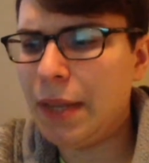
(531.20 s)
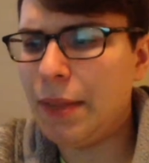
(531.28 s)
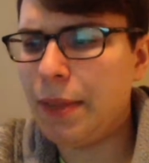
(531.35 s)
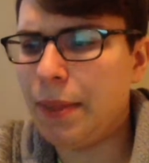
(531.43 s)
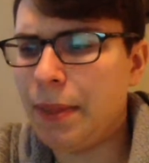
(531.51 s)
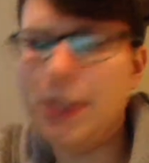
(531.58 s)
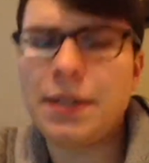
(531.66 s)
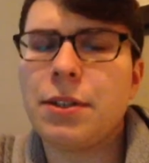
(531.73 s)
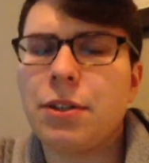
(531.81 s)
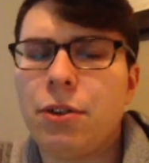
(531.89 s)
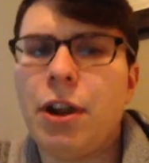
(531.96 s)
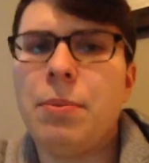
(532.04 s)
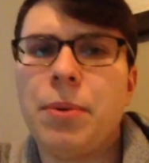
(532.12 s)
This is
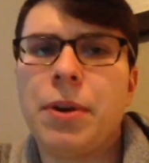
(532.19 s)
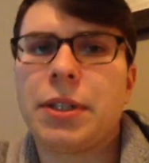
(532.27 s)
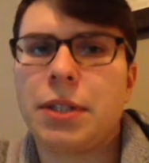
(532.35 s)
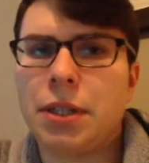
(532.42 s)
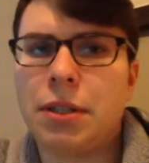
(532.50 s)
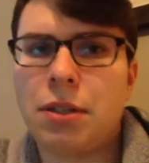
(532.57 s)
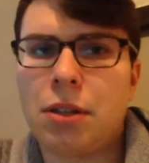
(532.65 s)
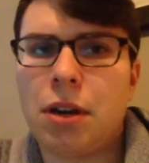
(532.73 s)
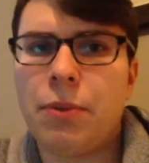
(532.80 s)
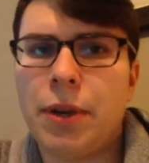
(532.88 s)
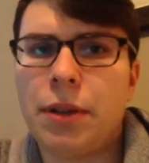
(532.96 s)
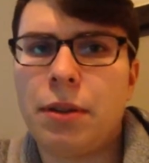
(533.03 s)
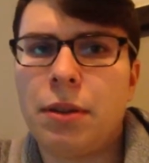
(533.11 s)
a great book to start
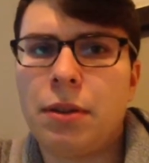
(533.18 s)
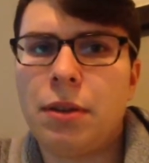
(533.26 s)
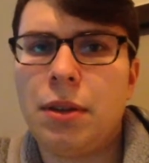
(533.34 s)
with.